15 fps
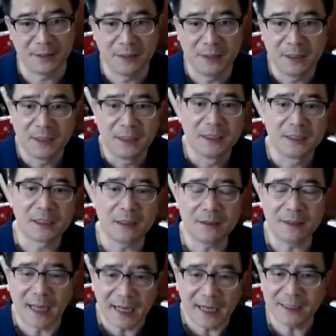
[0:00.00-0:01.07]
Mm-hmm.
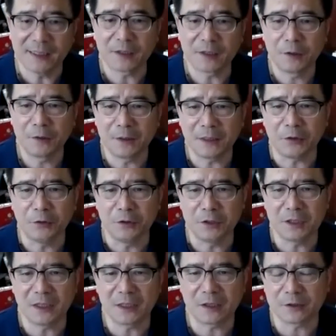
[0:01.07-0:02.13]
So heating and cooling
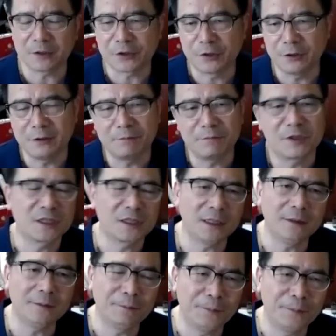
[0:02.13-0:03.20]
usually consume
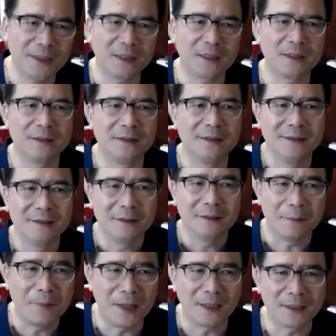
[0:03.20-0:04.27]
so big
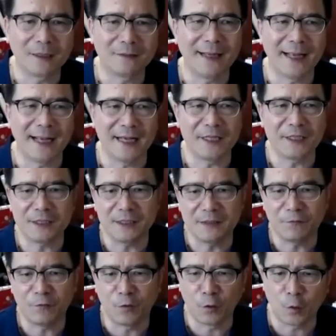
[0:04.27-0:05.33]
amount of energy
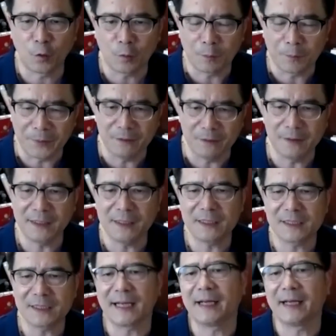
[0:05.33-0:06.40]
for
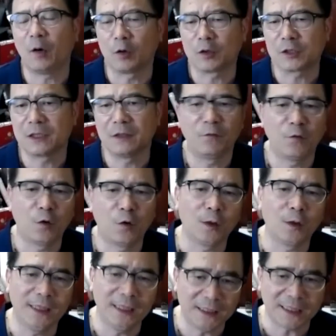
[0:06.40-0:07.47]
buildings and also for
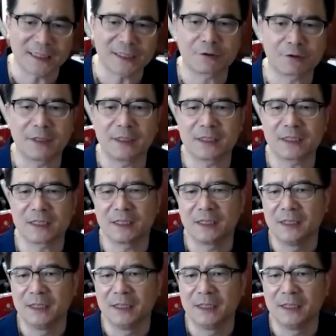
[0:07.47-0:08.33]
industries.